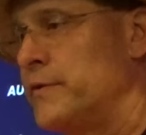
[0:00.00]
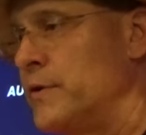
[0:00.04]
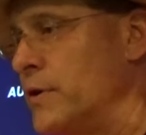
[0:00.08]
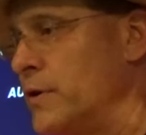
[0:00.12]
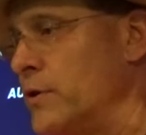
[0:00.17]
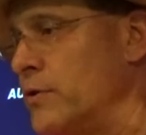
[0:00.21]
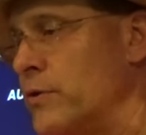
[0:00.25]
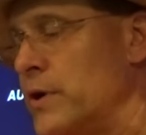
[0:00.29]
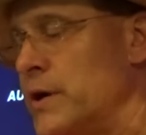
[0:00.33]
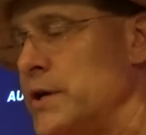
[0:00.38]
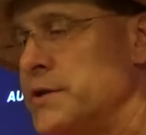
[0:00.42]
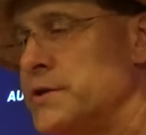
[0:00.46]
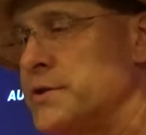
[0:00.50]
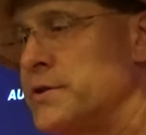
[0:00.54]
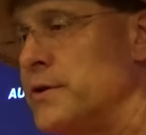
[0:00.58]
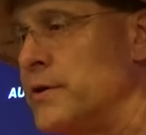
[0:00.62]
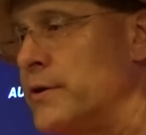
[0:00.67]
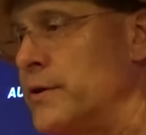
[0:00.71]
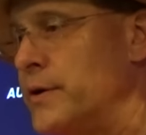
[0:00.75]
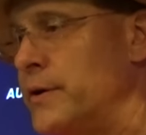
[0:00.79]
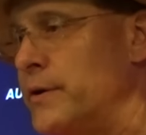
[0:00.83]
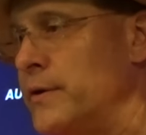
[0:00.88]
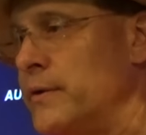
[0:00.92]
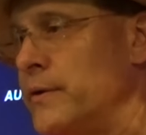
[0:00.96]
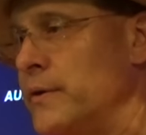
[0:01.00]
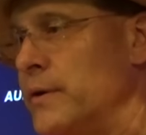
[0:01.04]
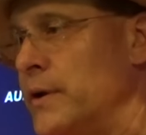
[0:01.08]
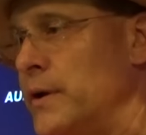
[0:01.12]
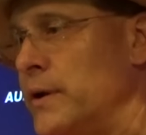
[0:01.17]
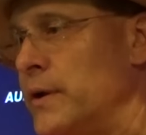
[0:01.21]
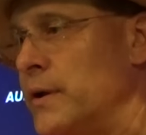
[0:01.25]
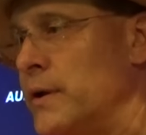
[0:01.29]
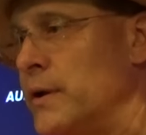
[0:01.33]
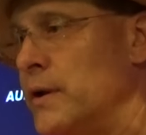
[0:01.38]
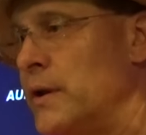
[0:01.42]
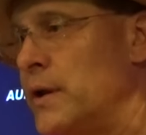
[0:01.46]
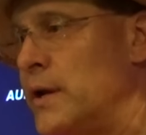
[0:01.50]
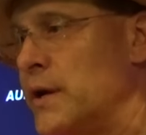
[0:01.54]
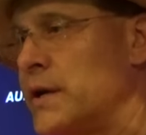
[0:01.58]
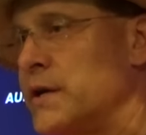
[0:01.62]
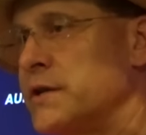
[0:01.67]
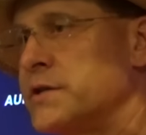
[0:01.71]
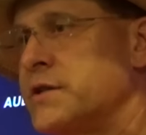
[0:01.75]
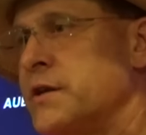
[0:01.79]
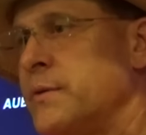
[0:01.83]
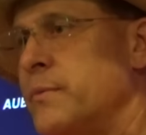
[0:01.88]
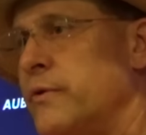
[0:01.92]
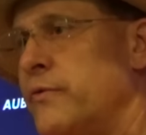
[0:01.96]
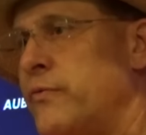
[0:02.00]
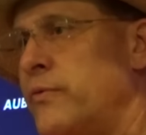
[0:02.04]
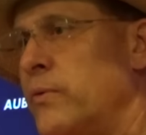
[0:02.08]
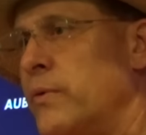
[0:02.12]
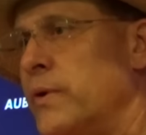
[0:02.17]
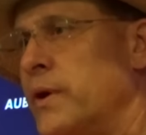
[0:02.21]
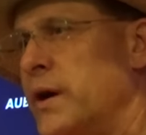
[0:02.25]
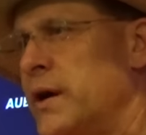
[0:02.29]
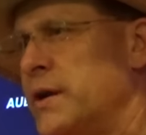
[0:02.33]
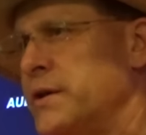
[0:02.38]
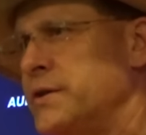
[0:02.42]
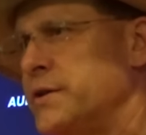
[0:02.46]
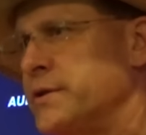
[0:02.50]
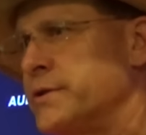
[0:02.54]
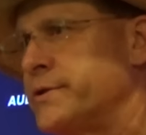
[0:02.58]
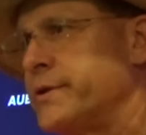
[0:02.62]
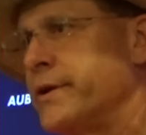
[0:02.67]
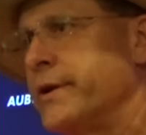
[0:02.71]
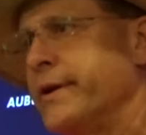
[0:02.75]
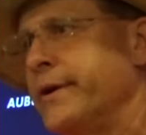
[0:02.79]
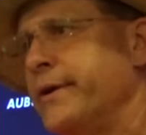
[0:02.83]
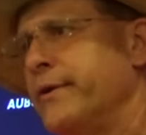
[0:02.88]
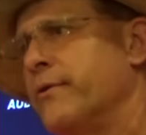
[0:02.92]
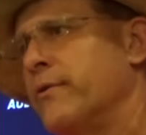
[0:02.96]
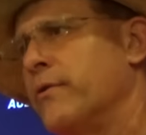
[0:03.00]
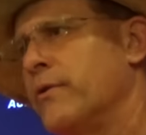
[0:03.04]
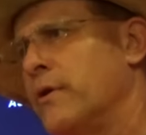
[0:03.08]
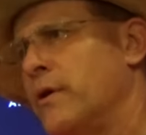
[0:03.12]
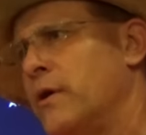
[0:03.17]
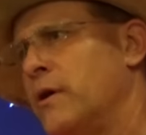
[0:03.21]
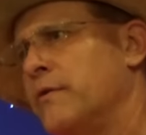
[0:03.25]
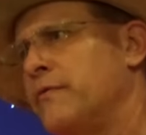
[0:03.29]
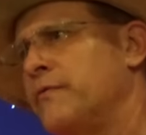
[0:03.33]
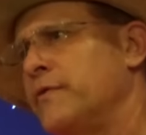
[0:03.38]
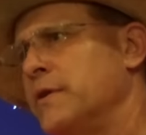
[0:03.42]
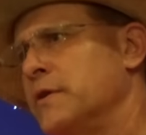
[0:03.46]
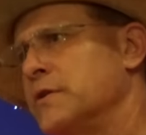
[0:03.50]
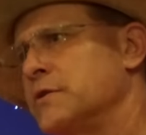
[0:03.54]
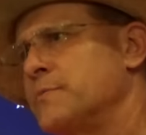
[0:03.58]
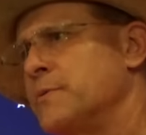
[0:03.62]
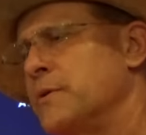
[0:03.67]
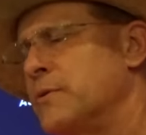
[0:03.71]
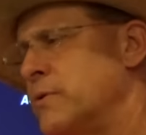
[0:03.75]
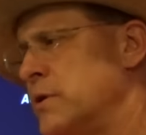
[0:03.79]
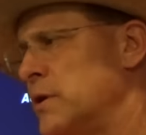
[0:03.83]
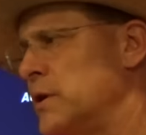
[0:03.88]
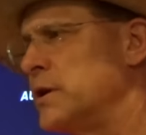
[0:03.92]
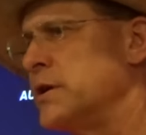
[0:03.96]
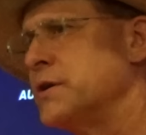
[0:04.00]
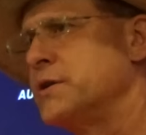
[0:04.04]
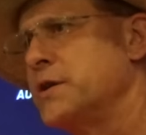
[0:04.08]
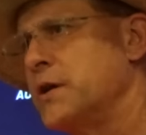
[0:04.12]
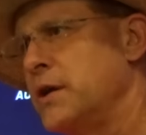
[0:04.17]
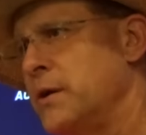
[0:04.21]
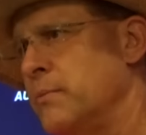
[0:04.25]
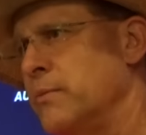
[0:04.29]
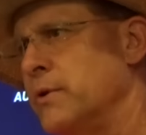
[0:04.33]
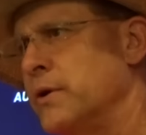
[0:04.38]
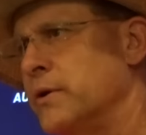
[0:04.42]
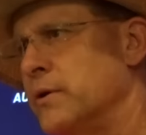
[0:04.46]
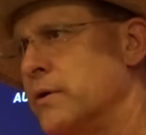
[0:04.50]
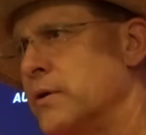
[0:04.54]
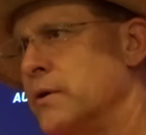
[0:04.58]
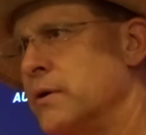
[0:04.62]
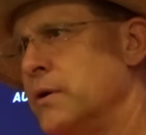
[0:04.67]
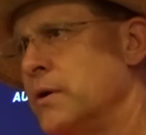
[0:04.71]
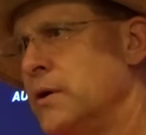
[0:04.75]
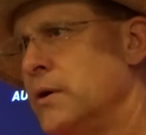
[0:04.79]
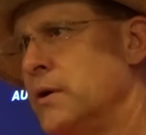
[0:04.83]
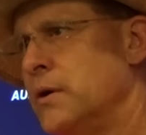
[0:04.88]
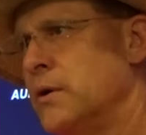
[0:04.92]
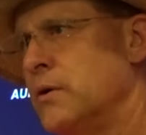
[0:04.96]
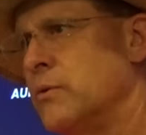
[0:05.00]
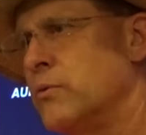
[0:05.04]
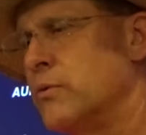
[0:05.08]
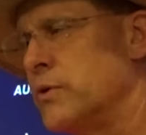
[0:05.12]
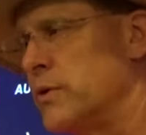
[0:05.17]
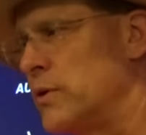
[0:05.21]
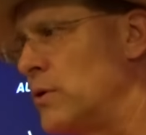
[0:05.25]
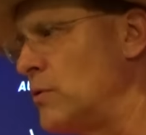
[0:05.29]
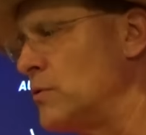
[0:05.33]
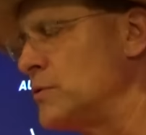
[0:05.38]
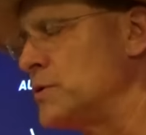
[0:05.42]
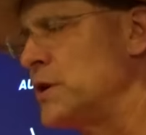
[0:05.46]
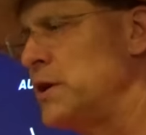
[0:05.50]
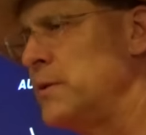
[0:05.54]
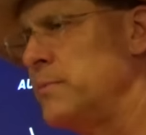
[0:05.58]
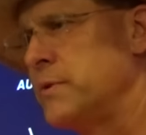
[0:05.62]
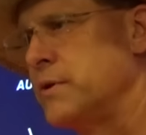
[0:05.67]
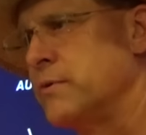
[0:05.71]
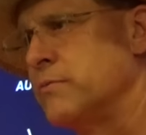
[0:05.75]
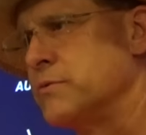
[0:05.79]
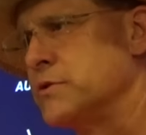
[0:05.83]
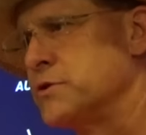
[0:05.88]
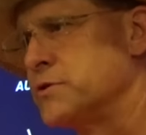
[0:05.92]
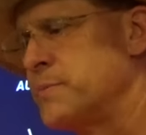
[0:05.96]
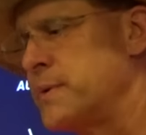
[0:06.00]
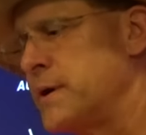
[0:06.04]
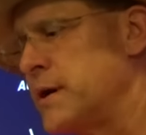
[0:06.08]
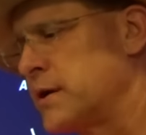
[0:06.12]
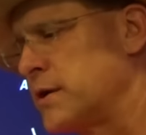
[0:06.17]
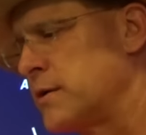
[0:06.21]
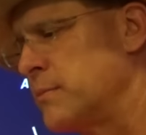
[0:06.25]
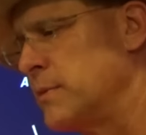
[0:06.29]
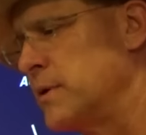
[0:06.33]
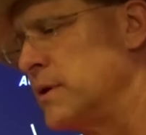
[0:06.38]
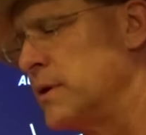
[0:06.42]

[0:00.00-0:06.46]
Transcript: to a great start. And like I said before, not just a leader on offense, but really a team leader where the whole team can respect him.